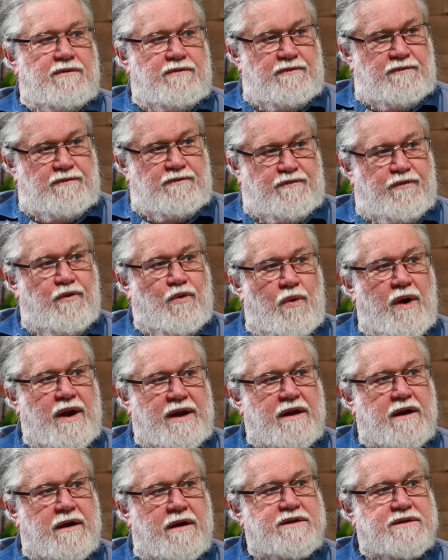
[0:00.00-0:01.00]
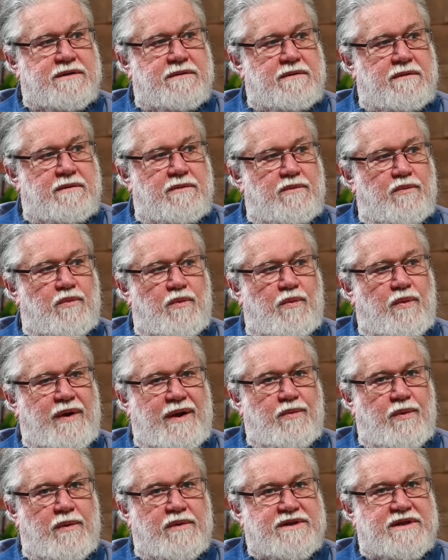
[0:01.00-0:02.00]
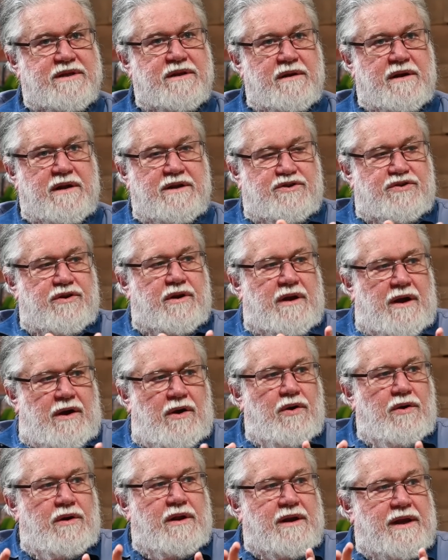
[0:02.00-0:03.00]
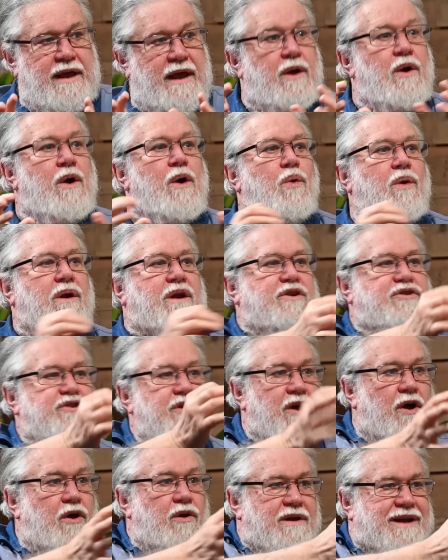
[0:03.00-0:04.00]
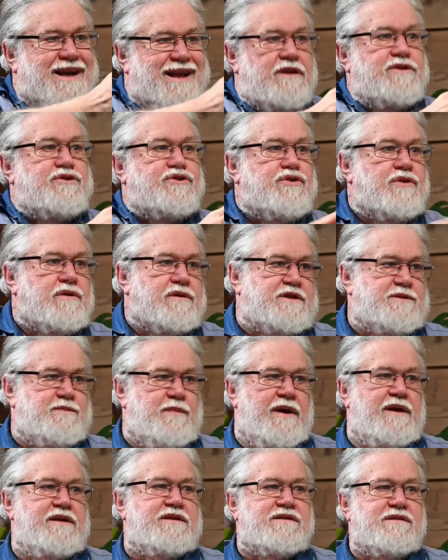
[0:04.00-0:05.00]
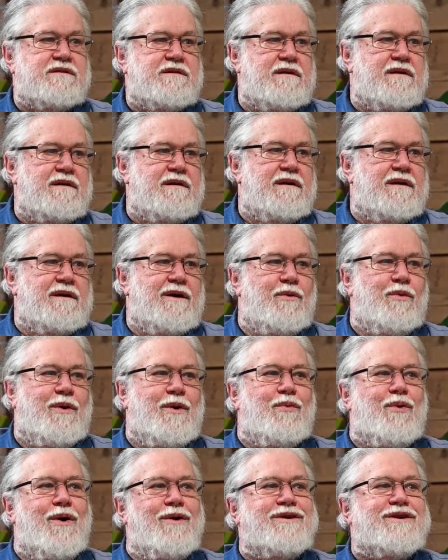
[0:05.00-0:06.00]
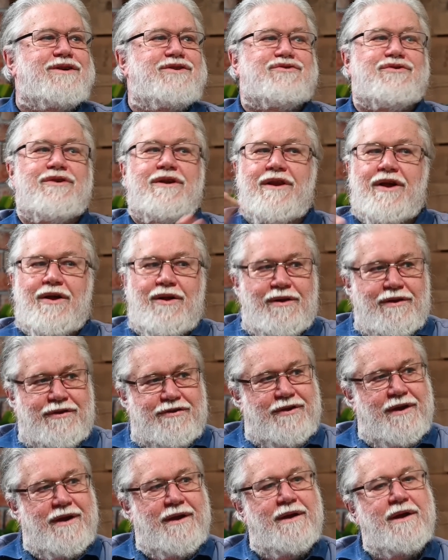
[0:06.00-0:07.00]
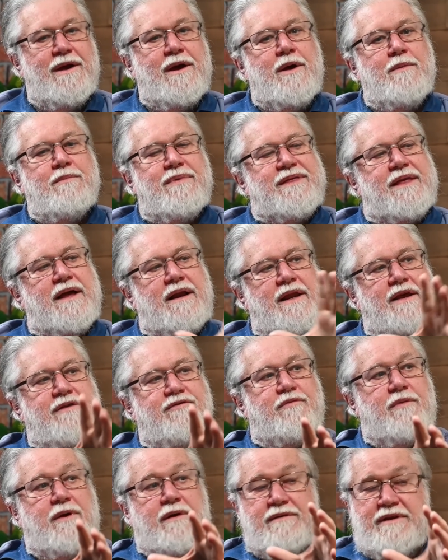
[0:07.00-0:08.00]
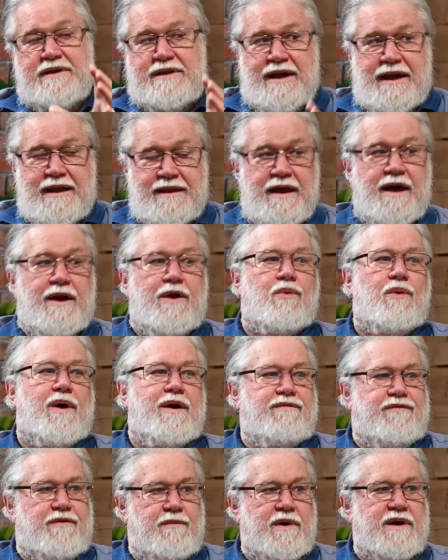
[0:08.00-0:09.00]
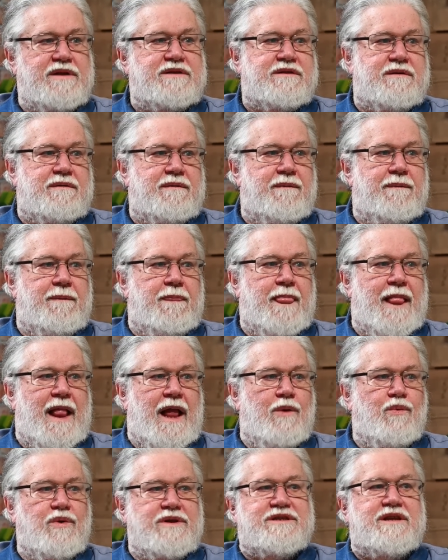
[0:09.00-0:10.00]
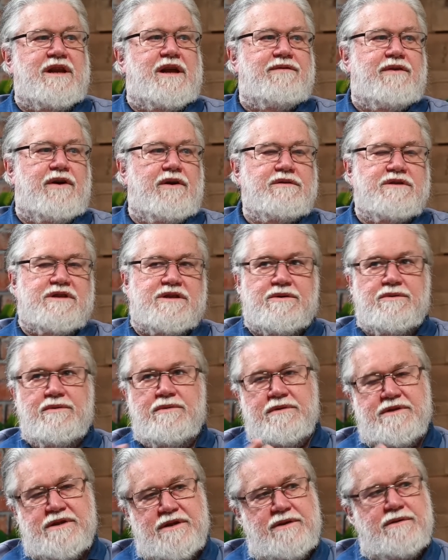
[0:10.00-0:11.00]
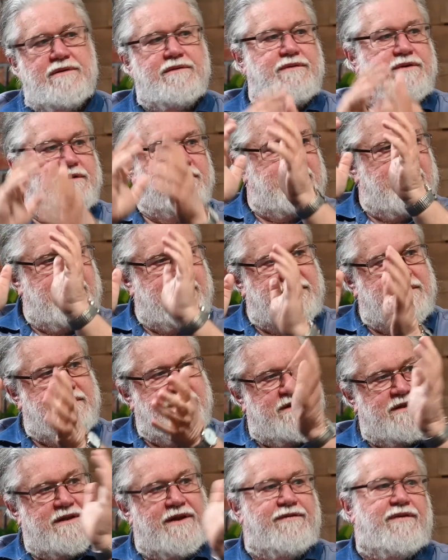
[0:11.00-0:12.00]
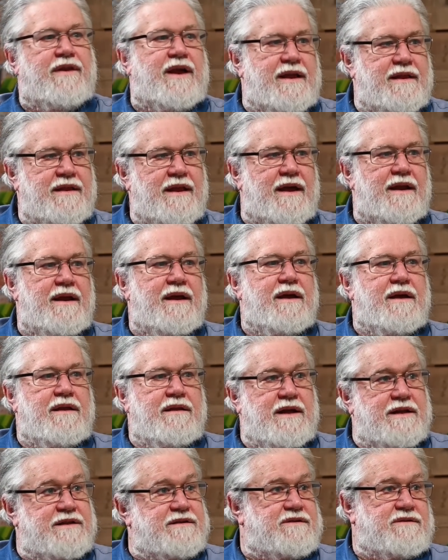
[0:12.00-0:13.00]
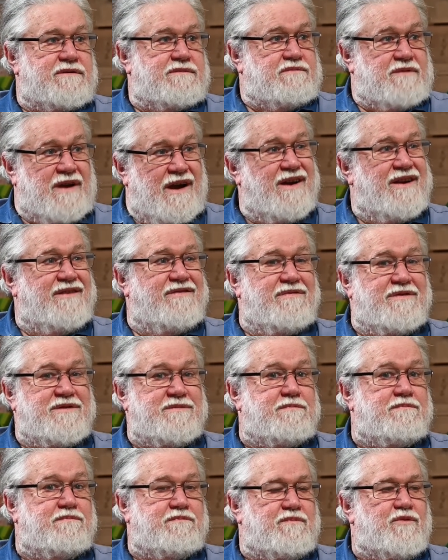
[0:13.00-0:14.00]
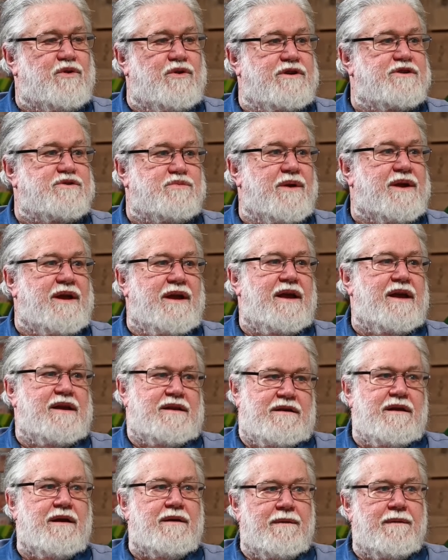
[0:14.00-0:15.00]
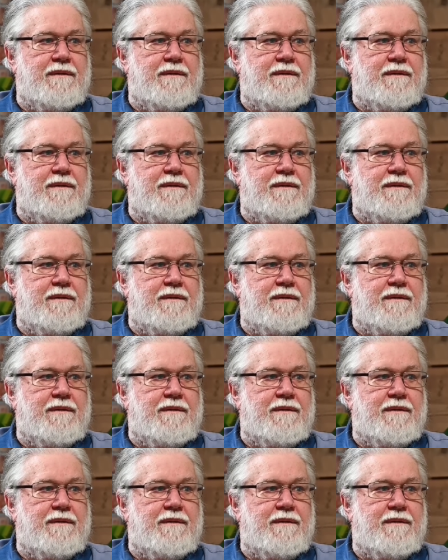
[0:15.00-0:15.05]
for white guys. We will still control we'll control our own cultural space. We won't control the whole thing, but they'll never be able to take that away from us. We'll still have our own schools and universities and stuff like that. That's kind of as good as we can get here.